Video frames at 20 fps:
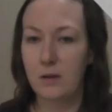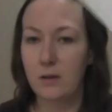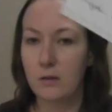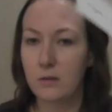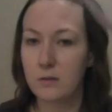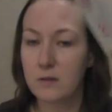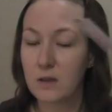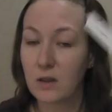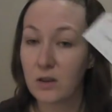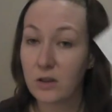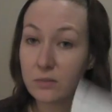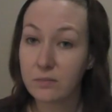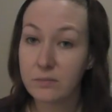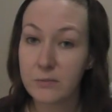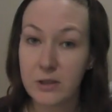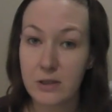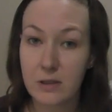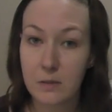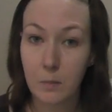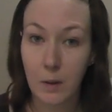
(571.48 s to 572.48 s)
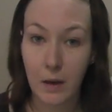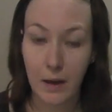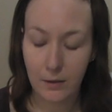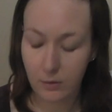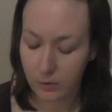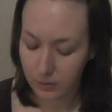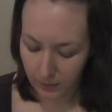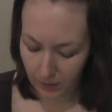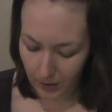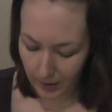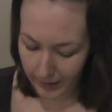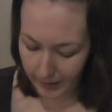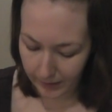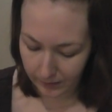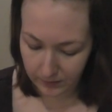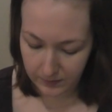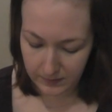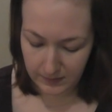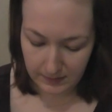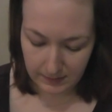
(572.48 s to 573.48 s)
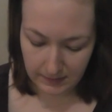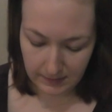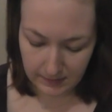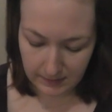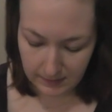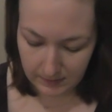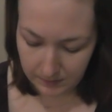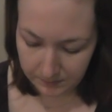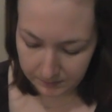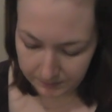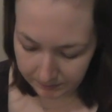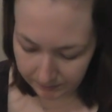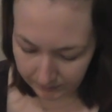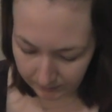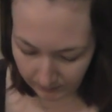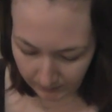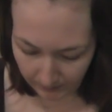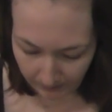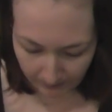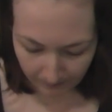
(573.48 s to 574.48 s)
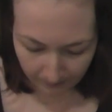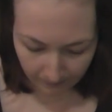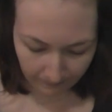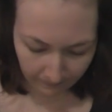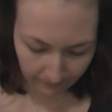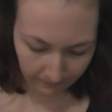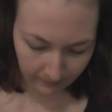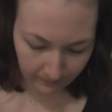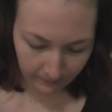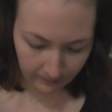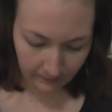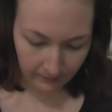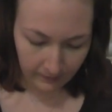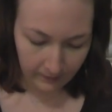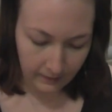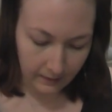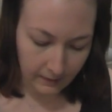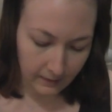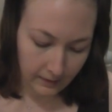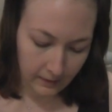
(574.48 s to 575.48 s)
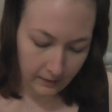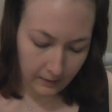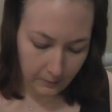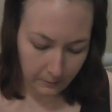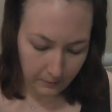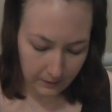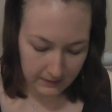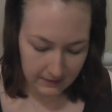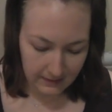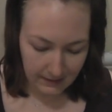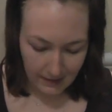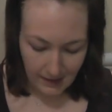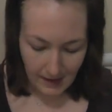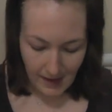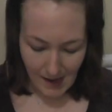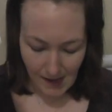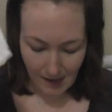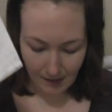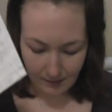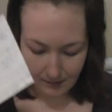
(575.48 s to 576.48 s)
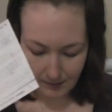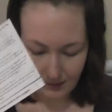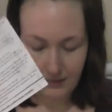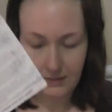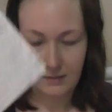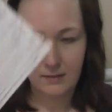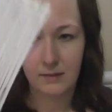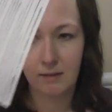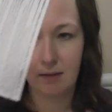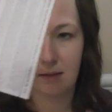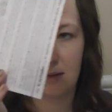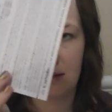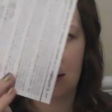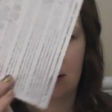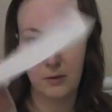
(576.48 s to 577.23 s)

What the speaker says: you can also just buy online using this. Once again, a